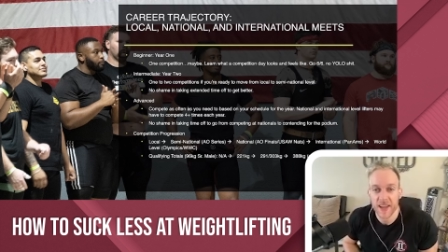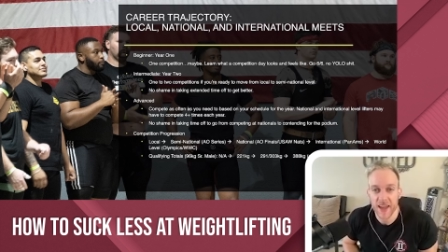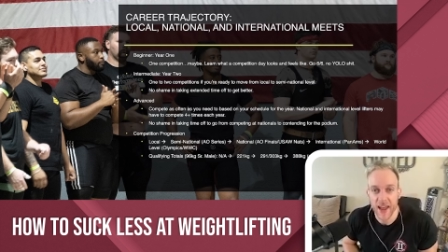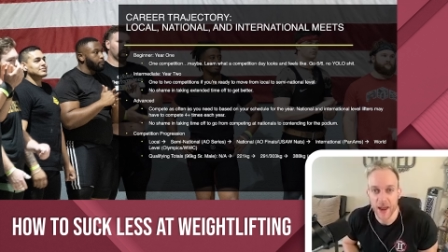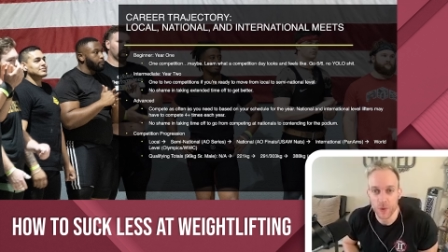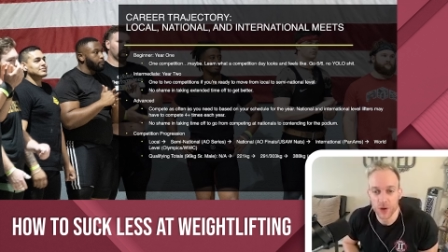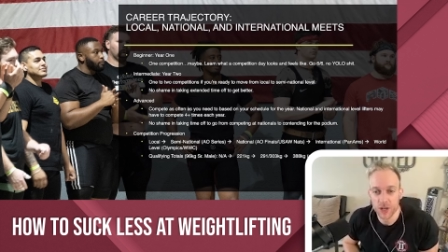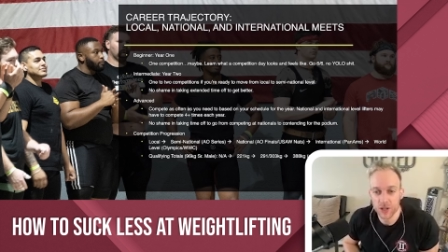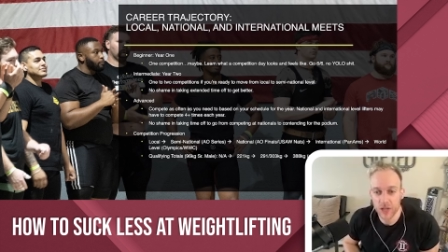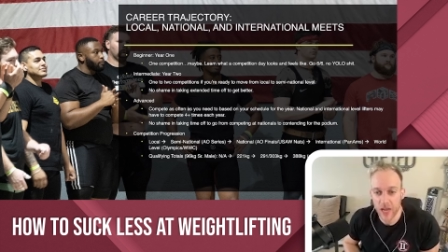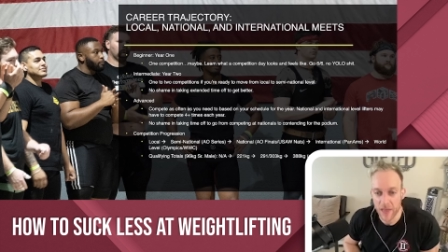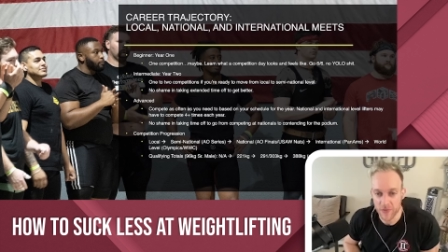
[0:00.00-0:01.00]
and we're going to
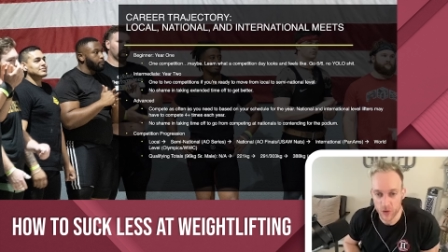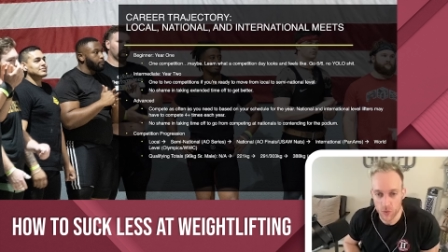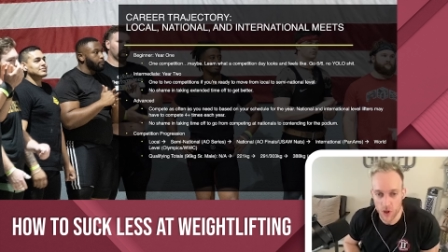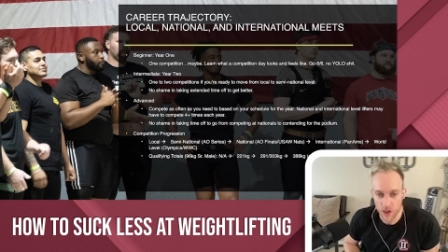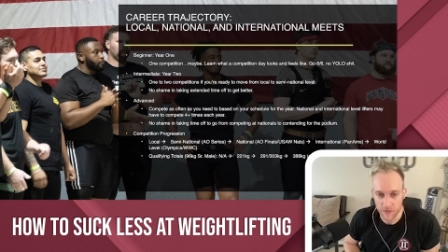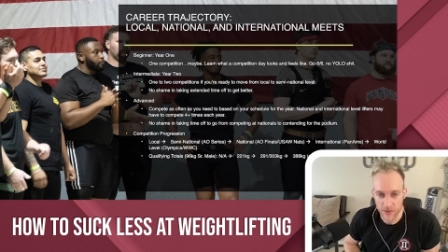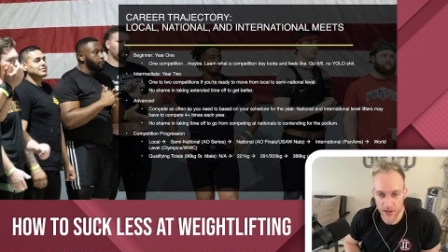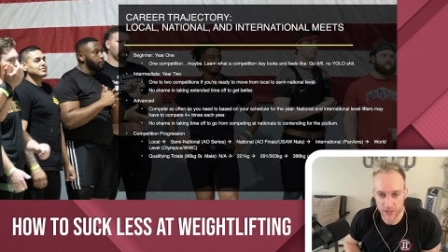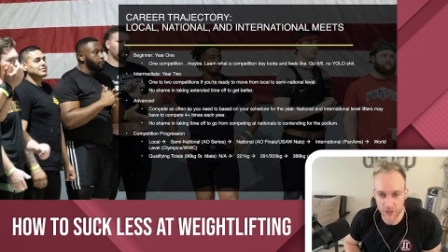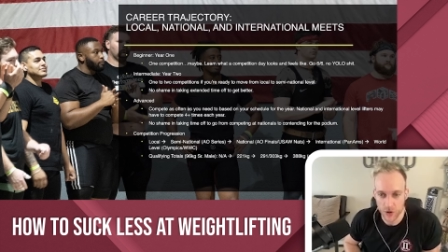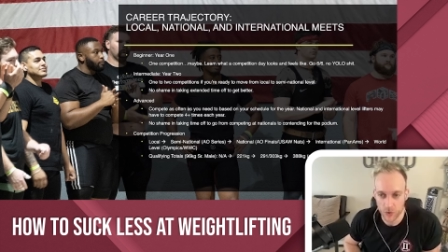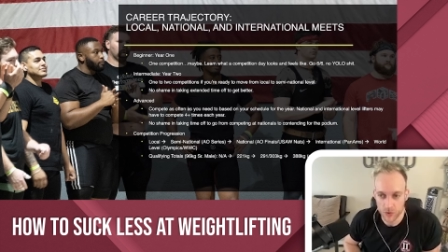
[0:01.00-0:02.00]
look at the qualifying
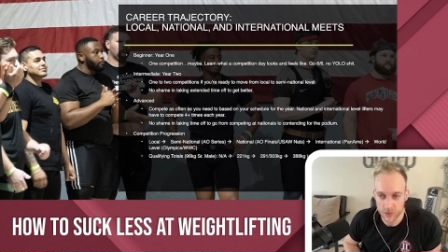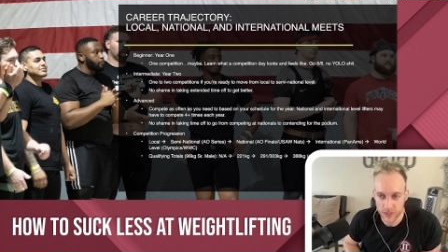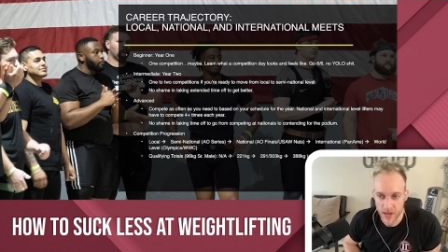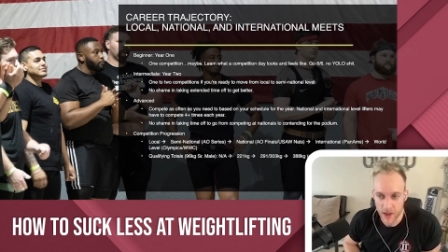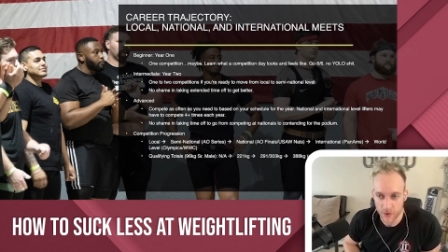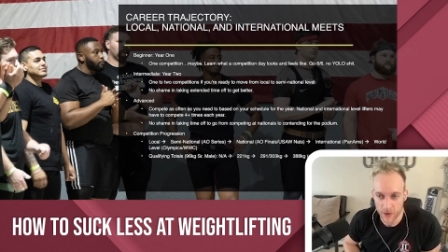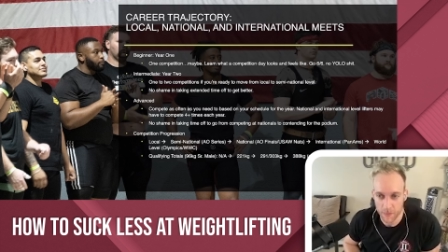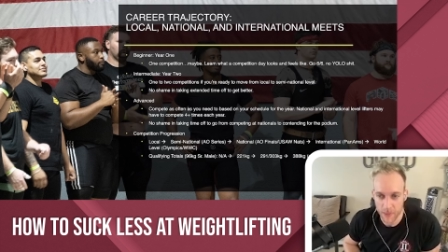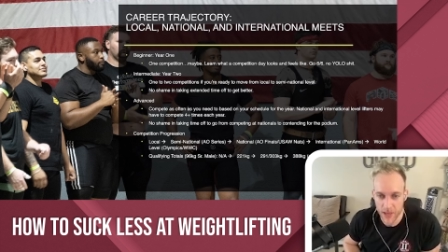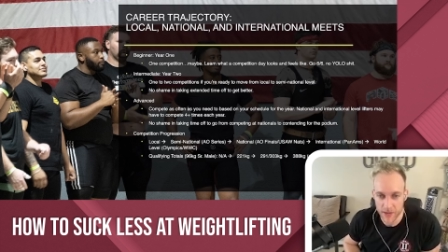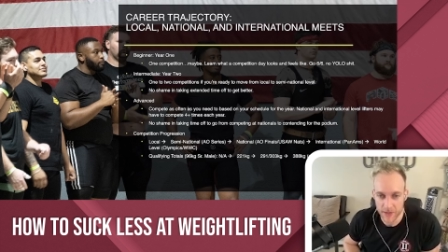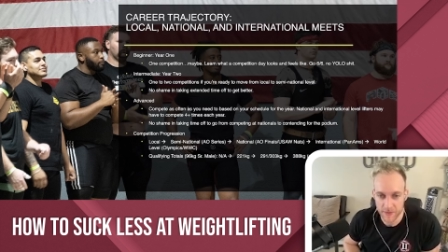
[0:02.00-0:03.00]
totals and how
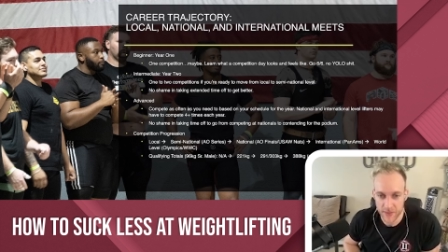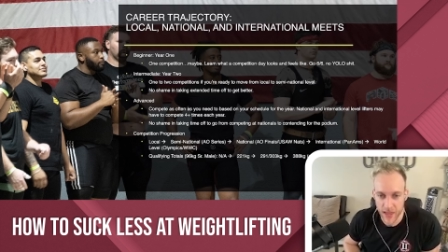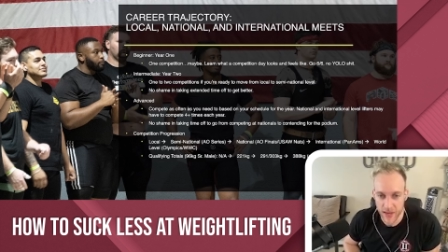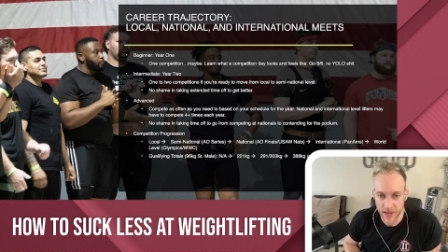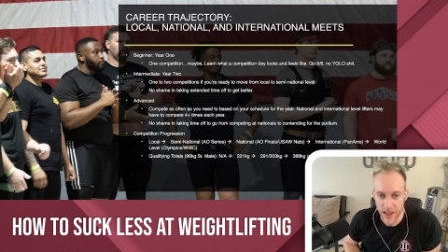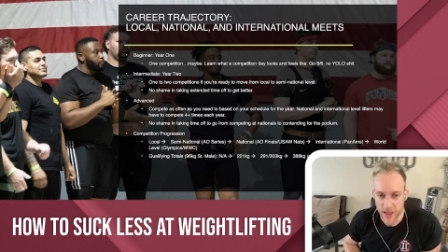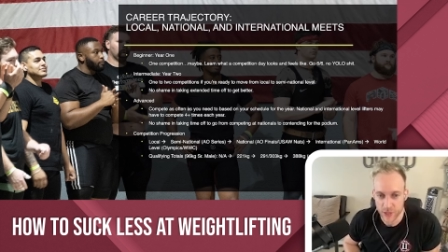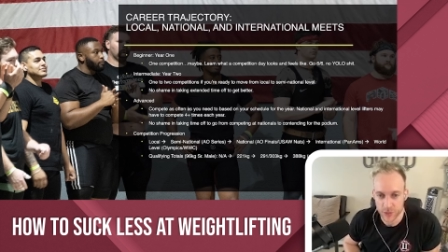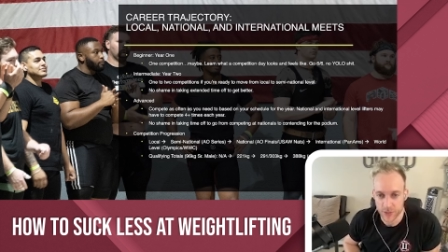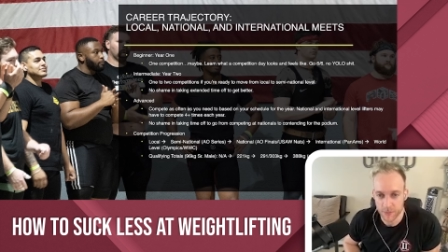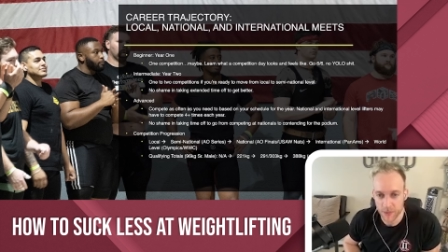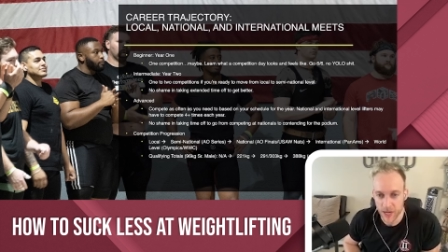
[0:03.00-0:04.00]
competitive that can
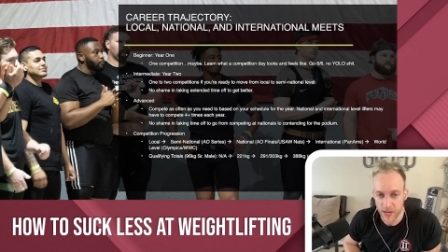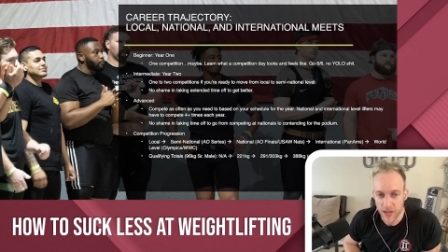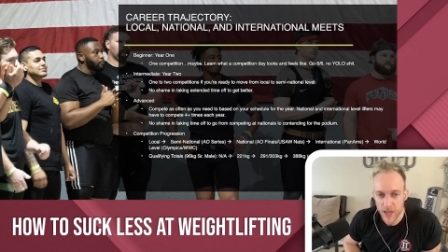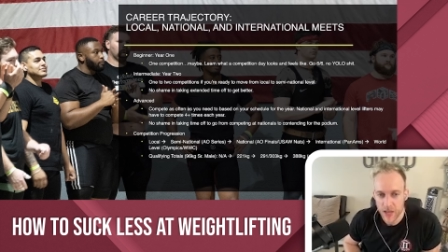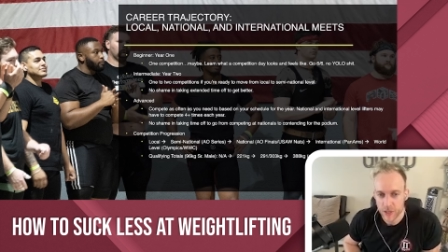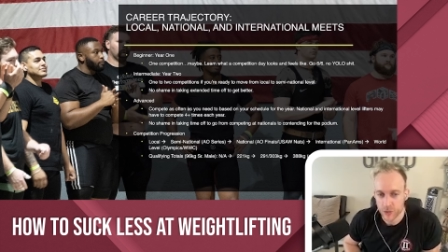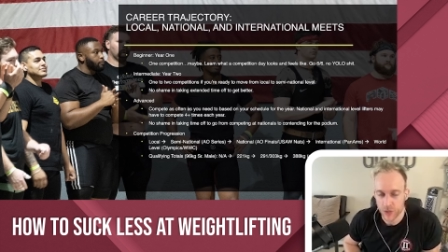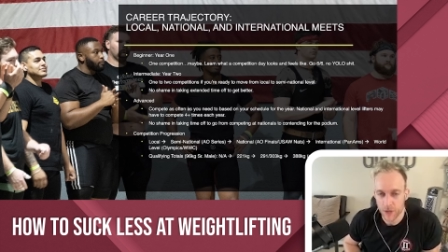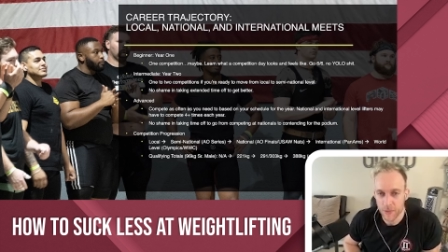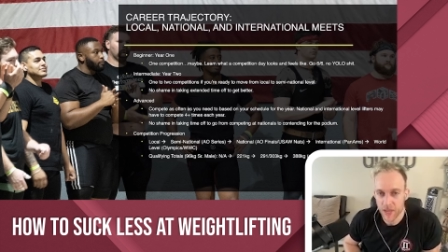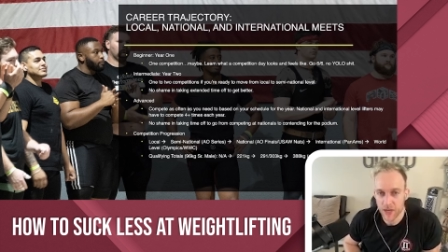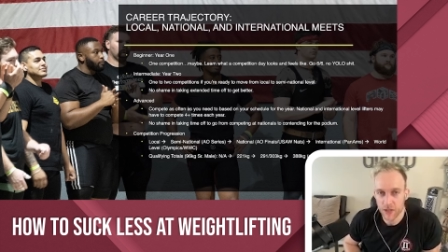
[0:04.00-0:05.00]
actually be. So to
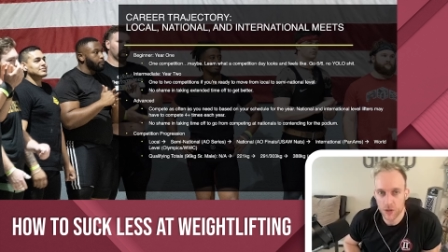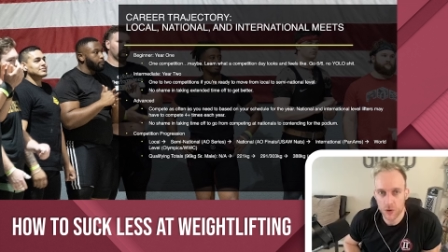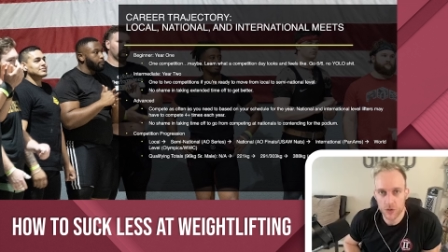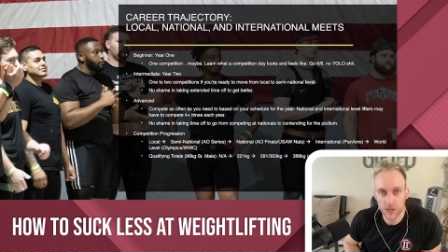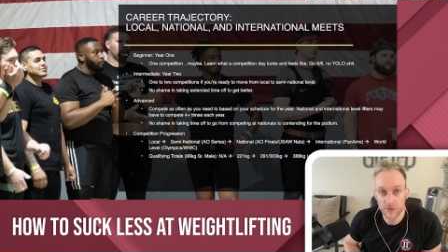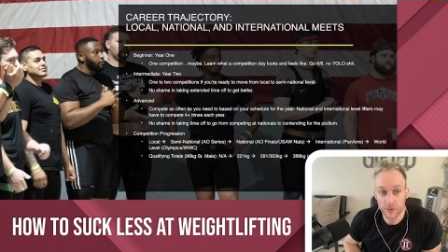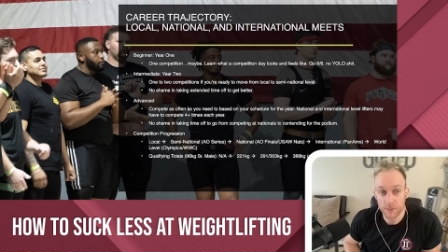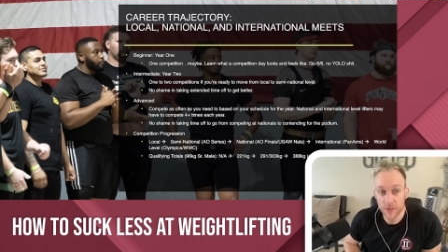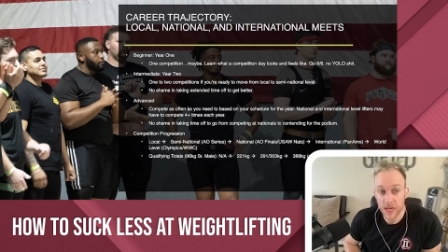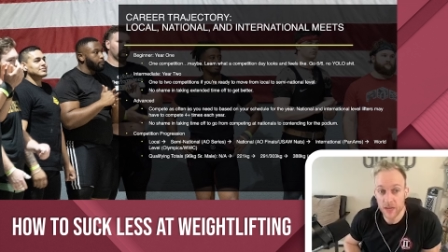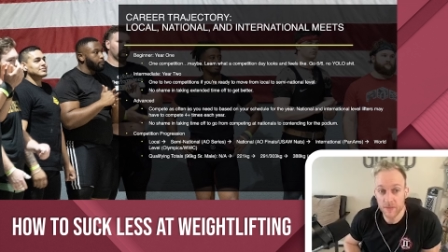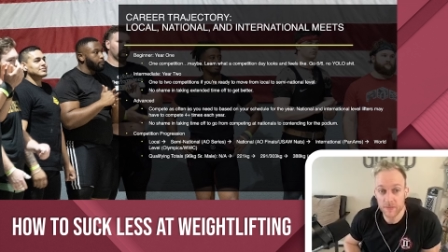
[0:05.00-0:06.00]
compete at a local level
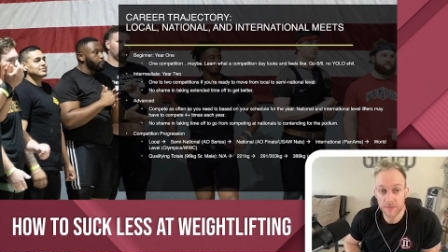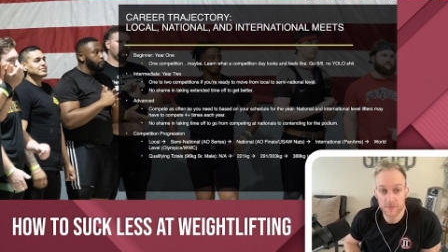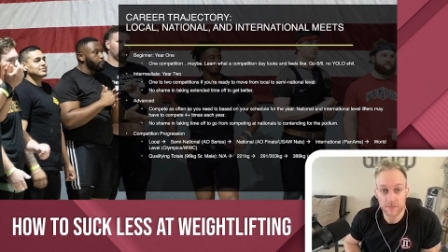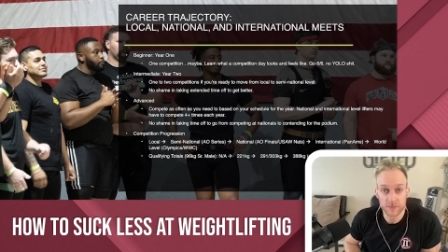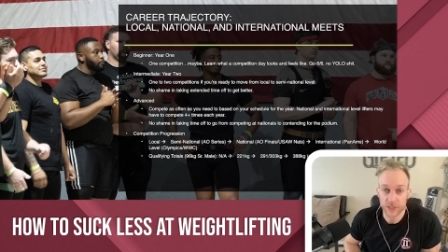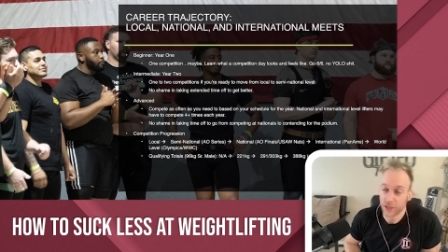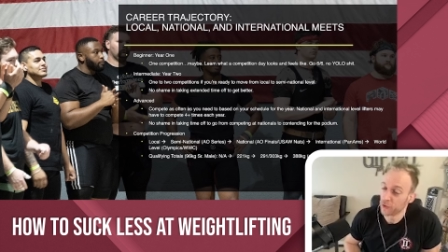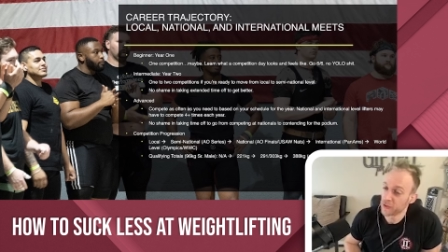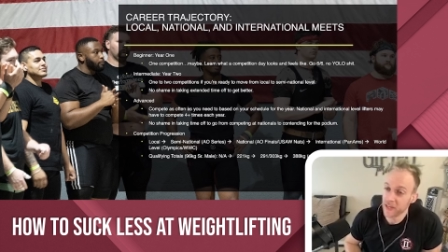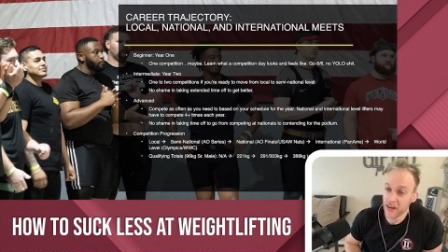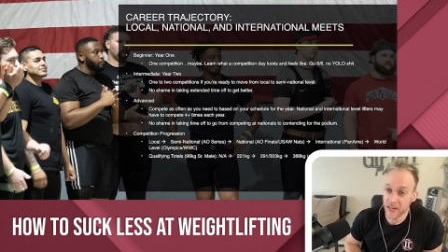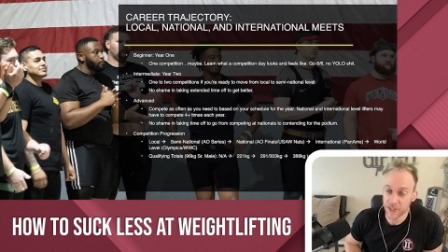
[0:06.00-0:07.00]
meet, you don't
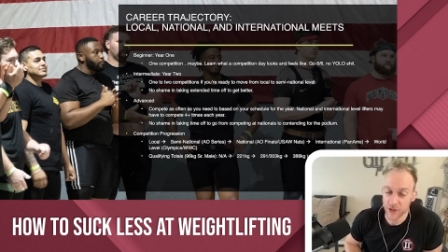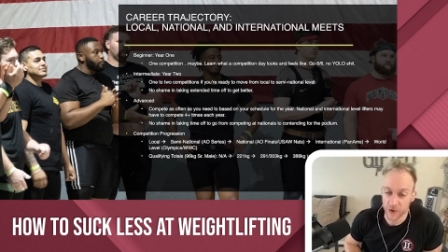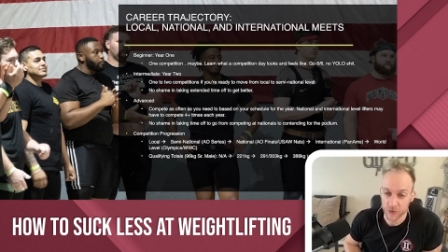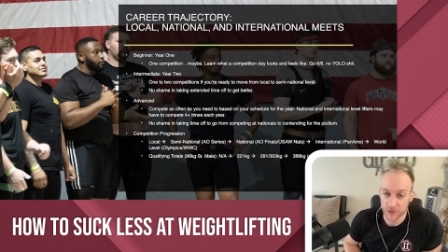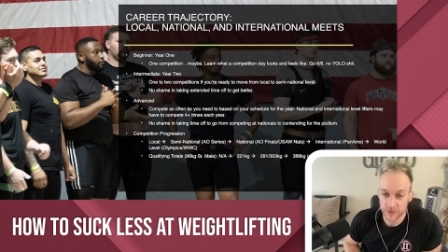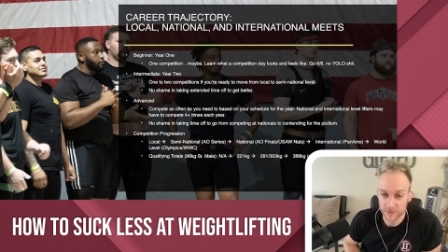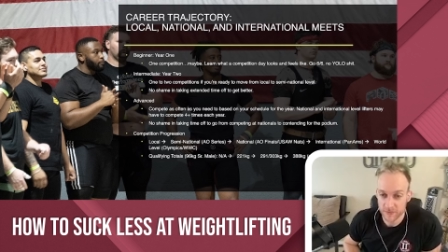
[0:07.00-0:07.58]
need any total.